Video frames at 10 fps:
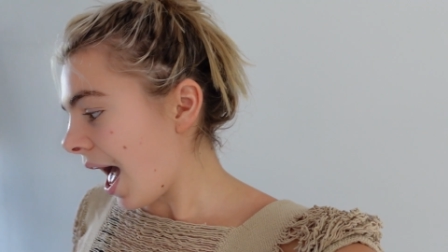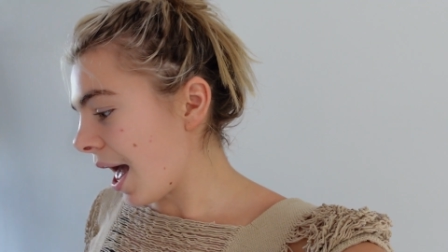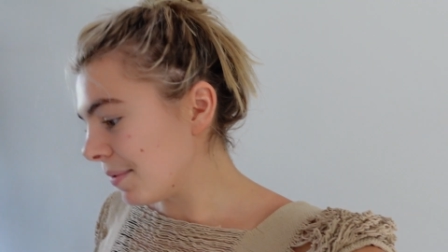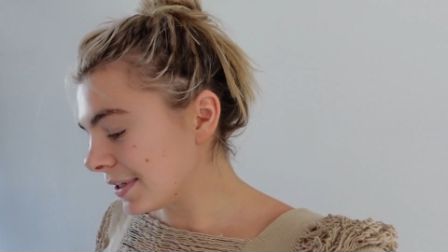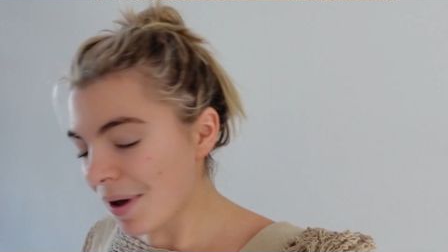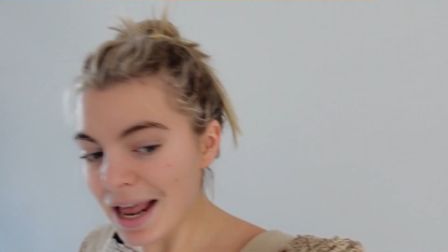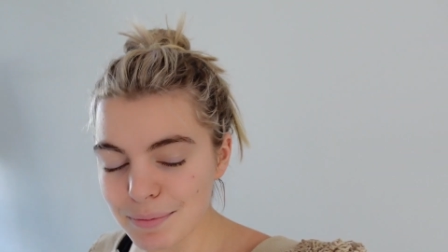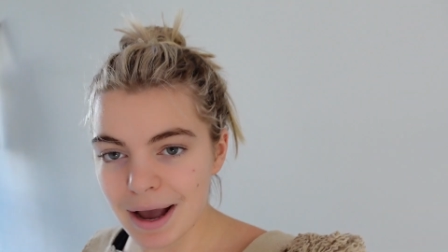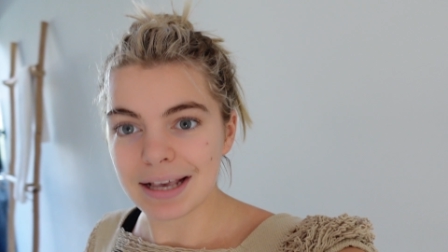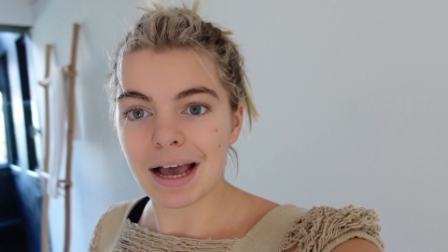Um, so
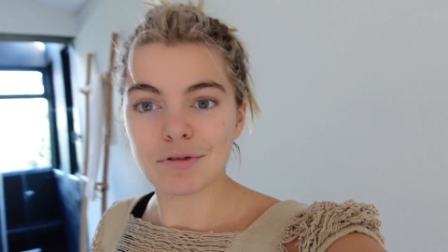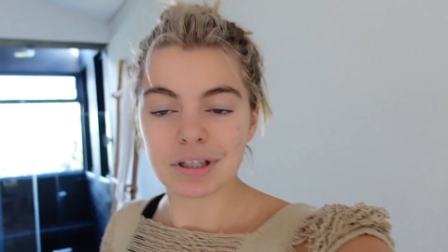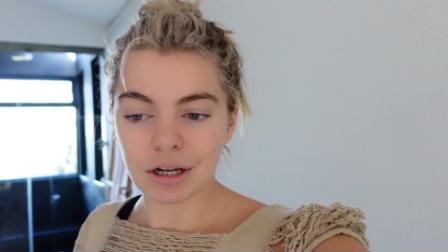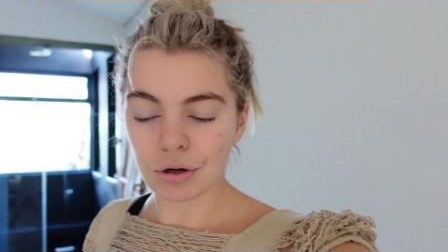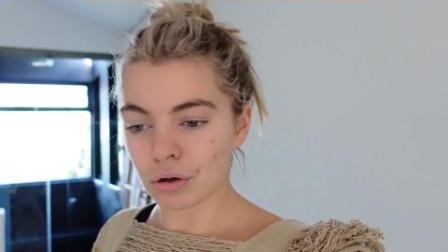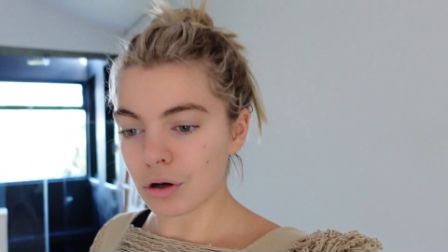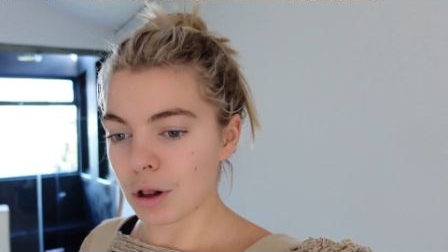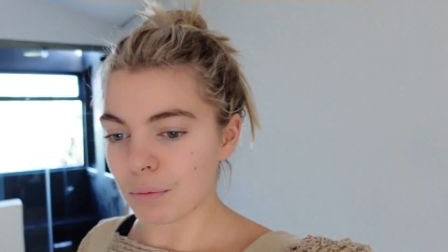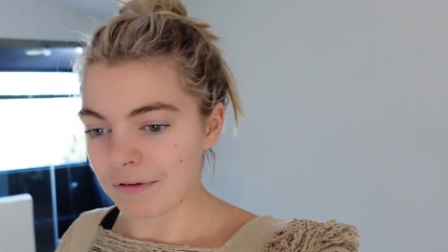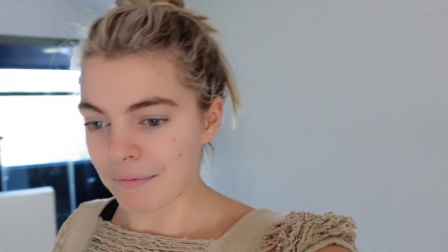anyway, I've just had a
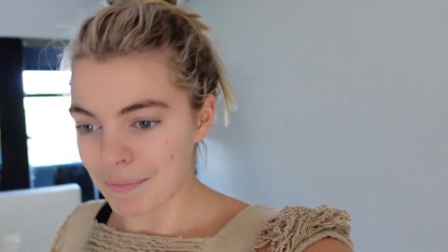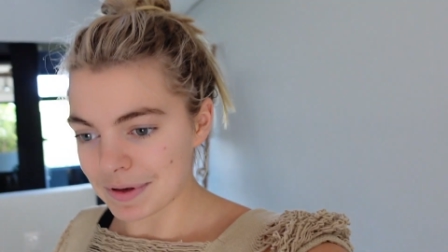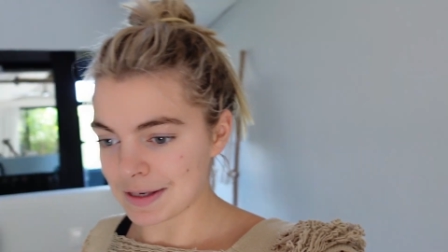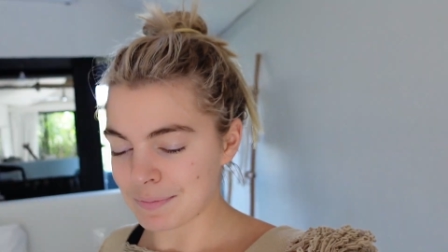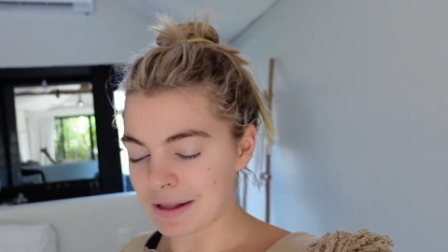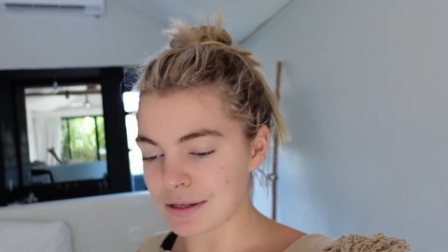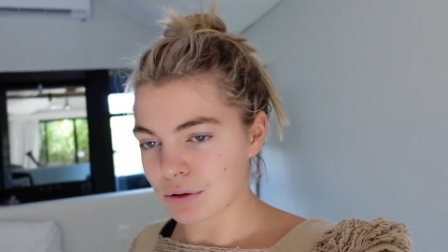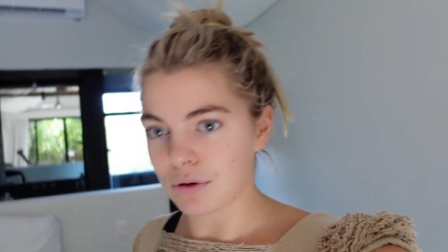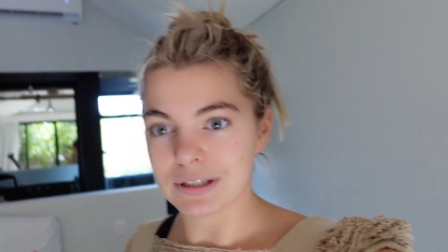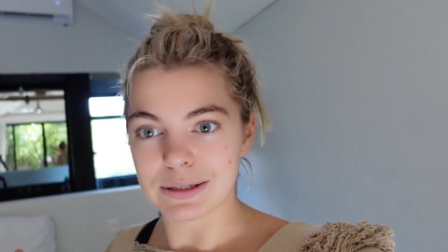call with my business
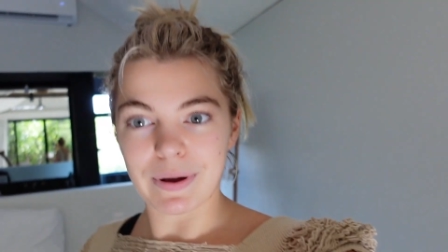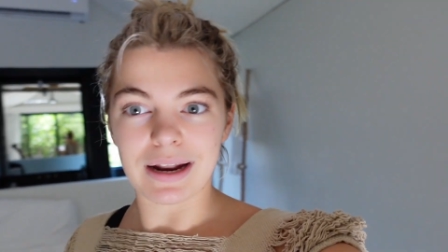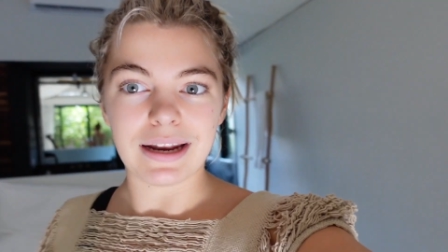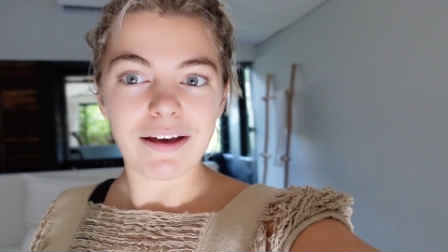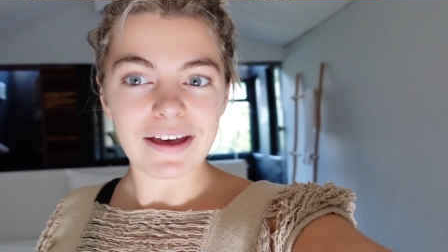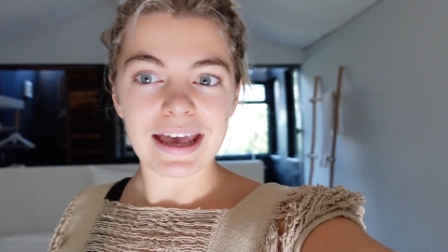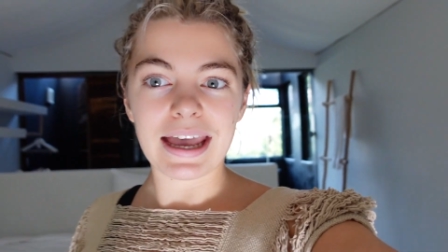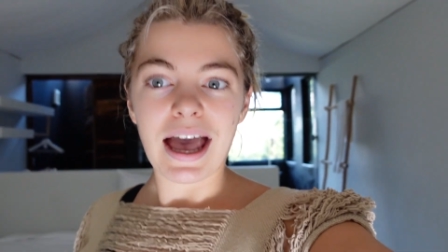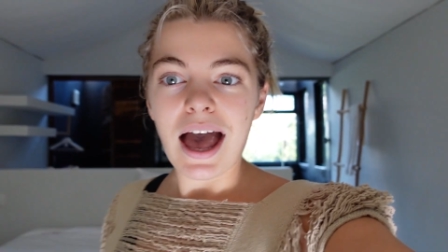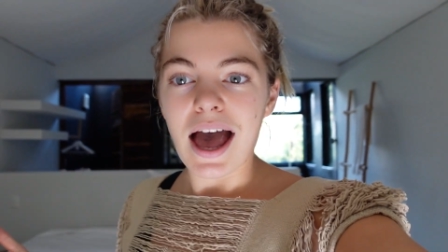mentor Isabella
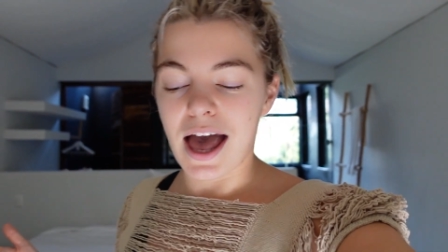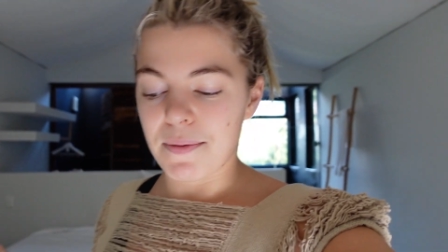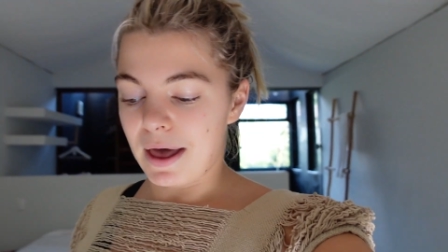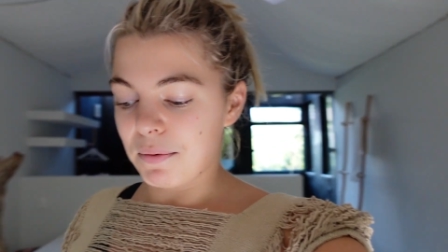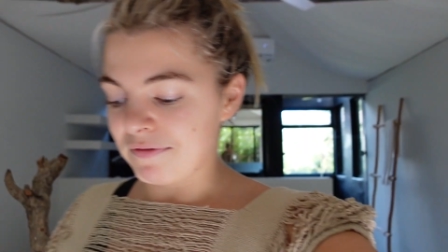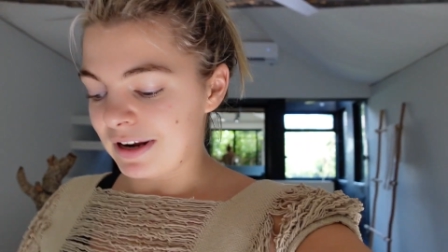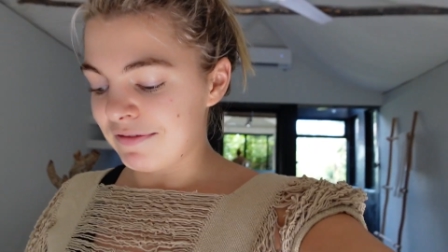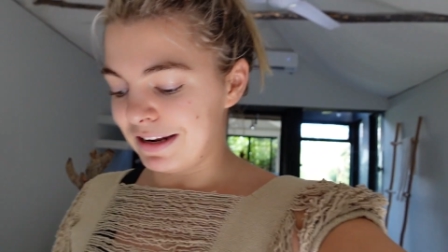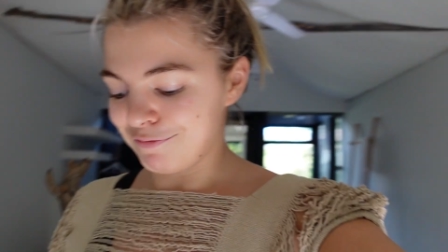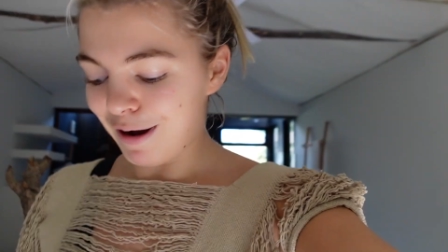Levy and um, that went
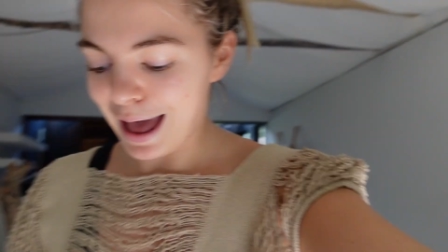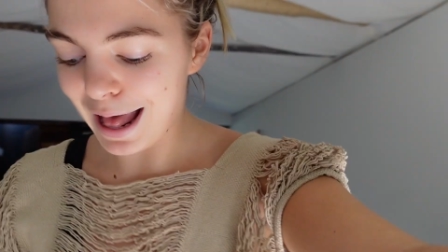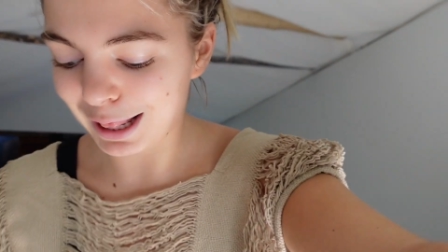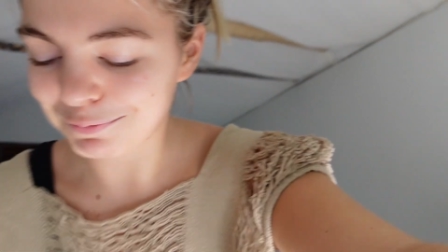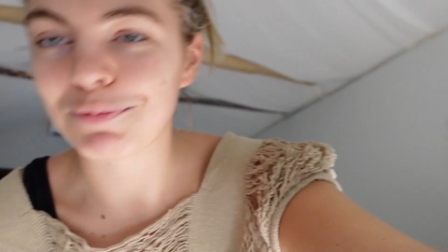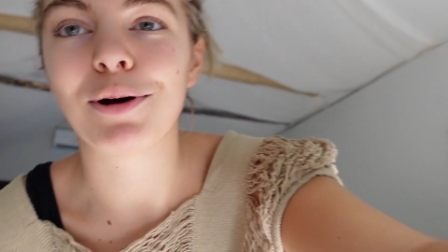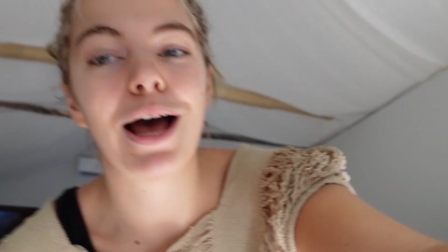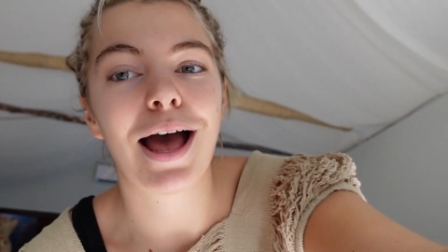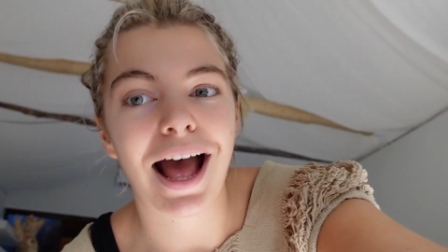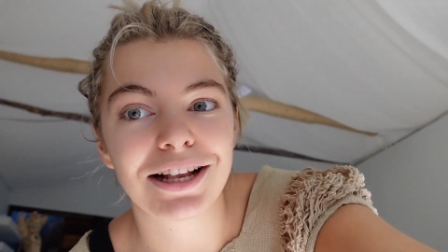really, really well. We were
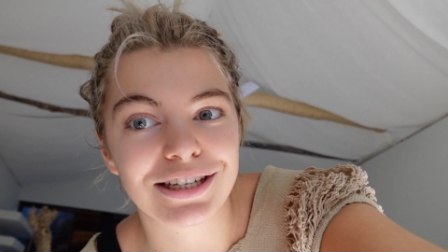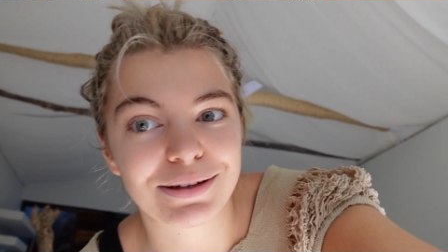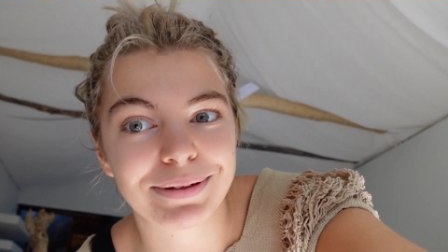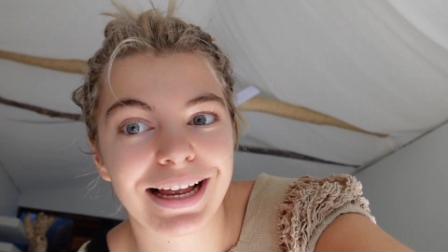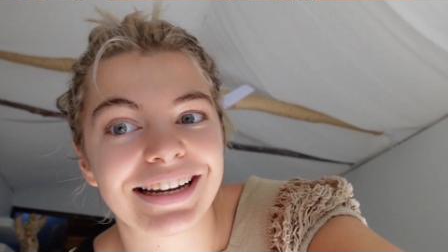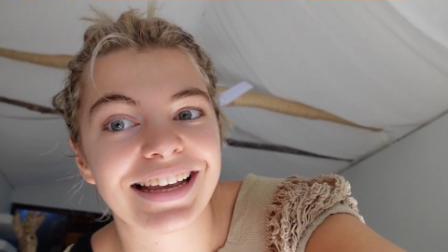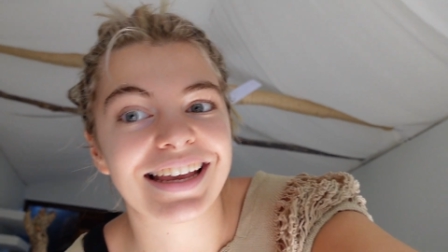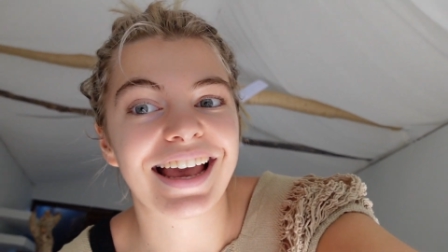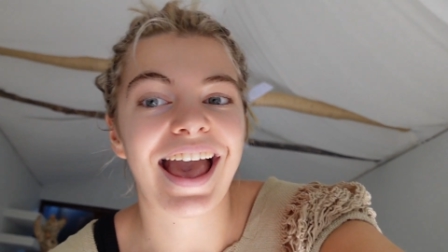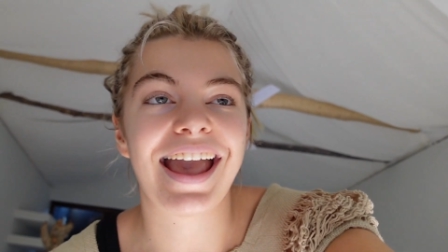actually
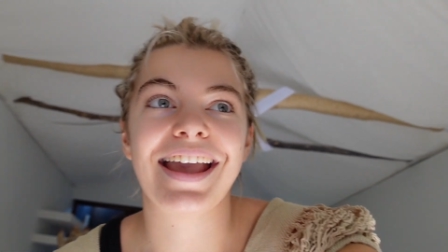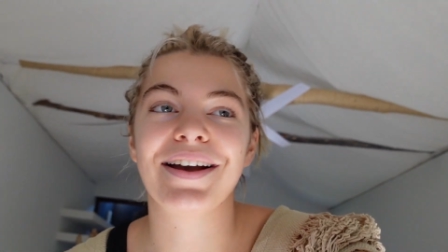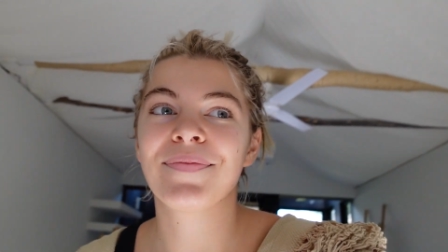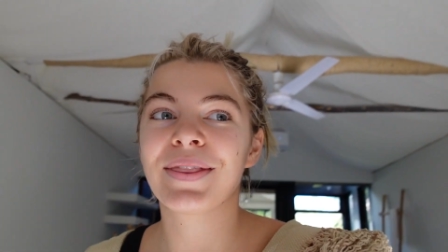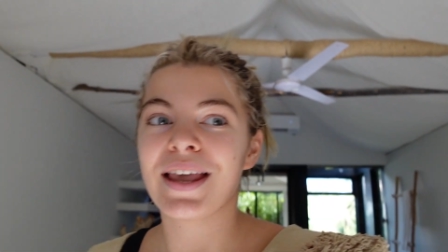planning a